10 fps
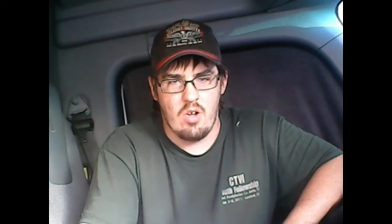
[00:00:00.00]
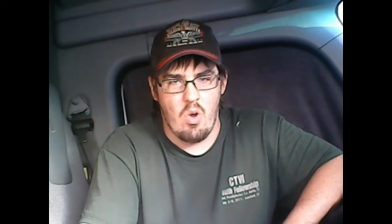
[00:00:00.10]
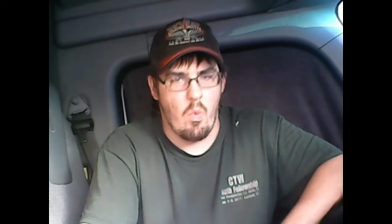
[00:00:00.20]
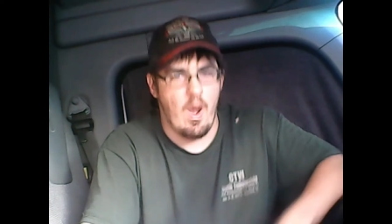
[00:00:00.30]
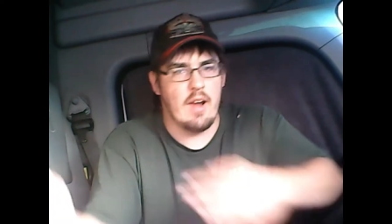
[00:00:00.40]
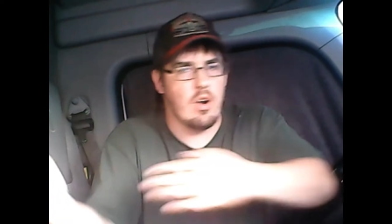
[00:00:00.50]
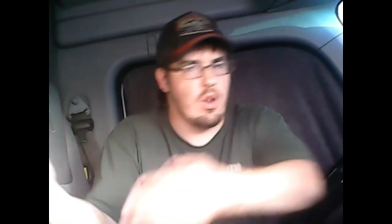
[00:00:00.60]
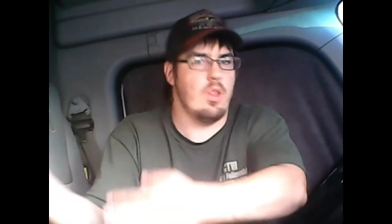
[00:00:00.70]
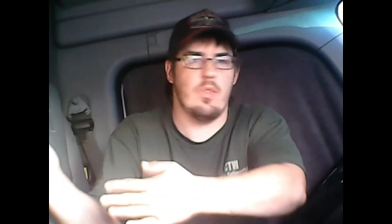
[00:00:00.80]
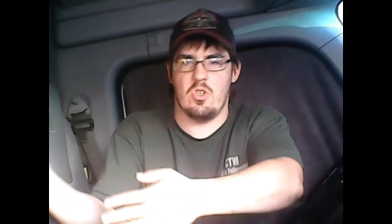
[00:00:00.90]
Why are
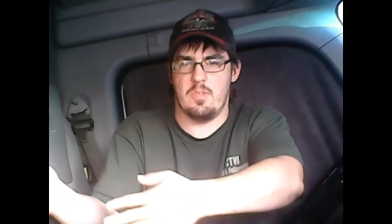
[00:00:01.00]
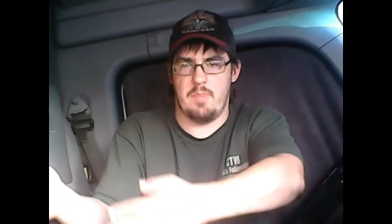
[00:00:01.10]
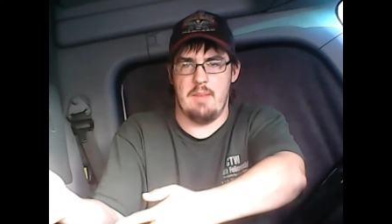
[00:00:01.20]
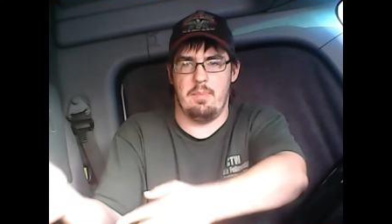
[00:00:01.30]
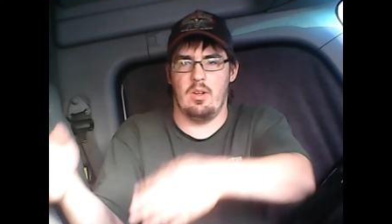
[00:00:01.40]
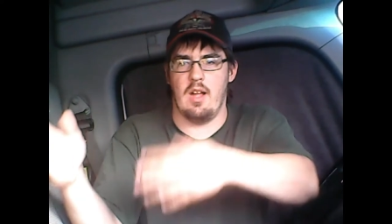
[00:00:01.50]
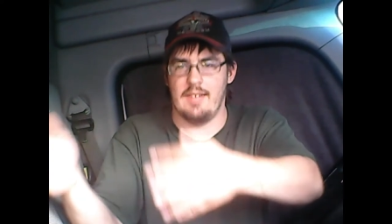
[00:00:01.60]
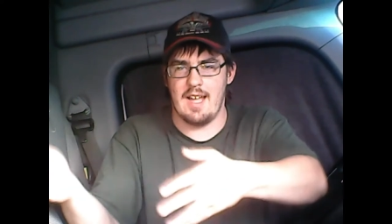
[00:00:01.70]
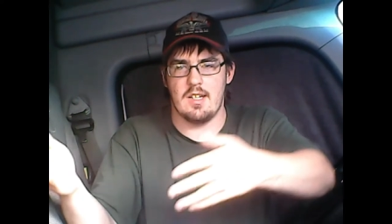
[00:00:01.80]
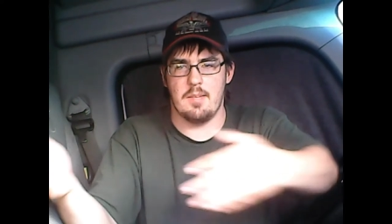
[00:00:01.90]
all of those people
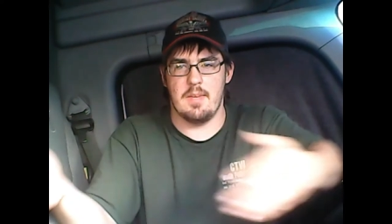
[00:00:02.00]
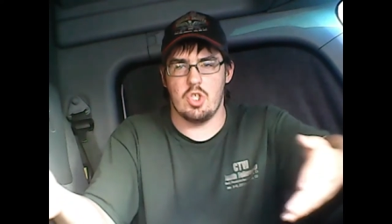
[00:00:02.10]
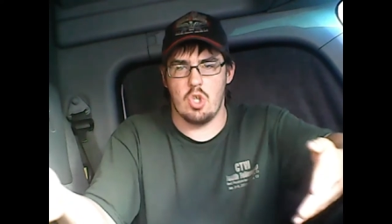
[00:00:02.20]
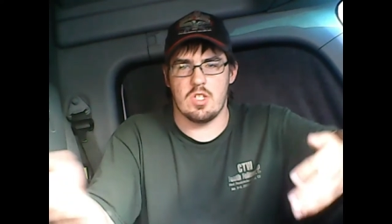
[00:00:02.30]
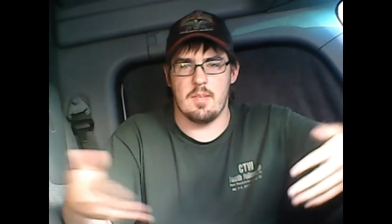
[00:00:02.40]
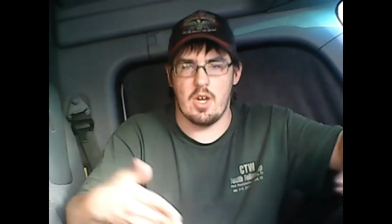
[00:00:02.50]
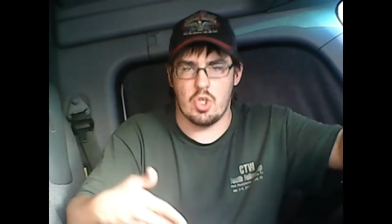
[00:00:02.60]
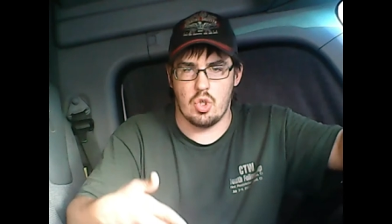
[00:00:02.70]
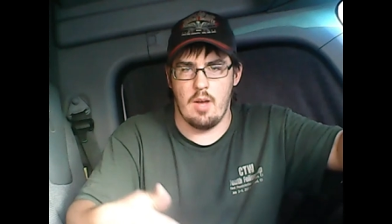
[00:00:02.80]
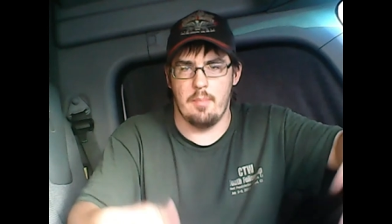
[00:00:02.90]
allowed to make jokes about
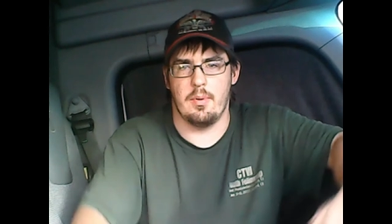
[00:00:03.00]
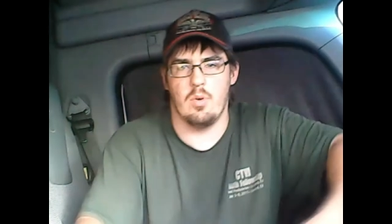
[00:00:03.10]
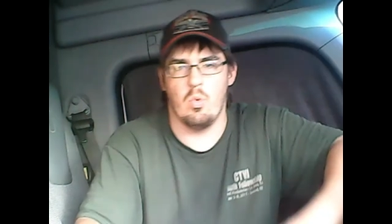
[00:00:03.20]
Trump